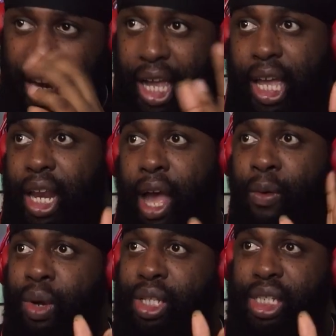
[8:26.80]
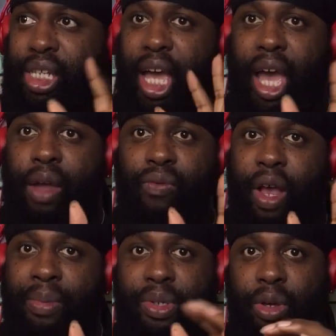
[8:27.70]
And I cannot wait to see how it
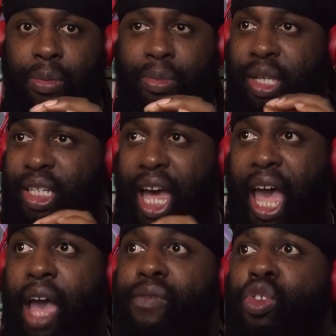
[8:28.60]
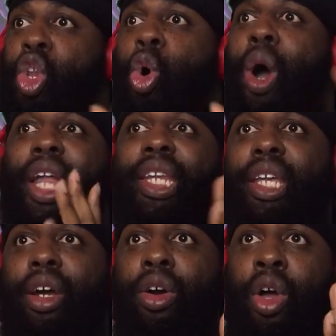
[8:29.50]
wraps up, because I have no
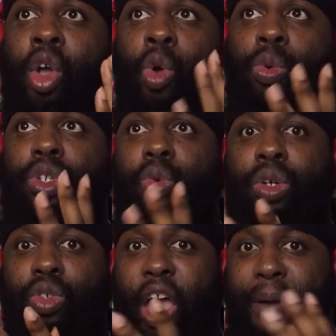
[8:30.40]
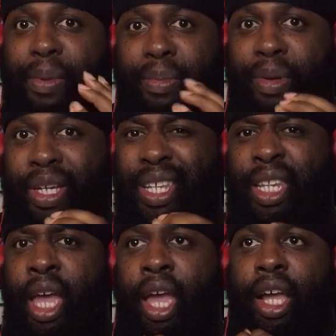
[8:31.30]
idea what's going to happen, because
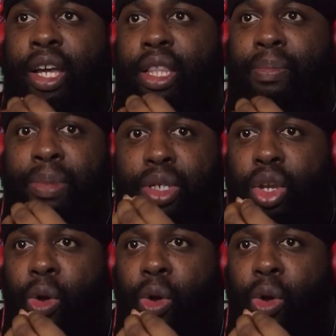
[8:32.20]
could Mr.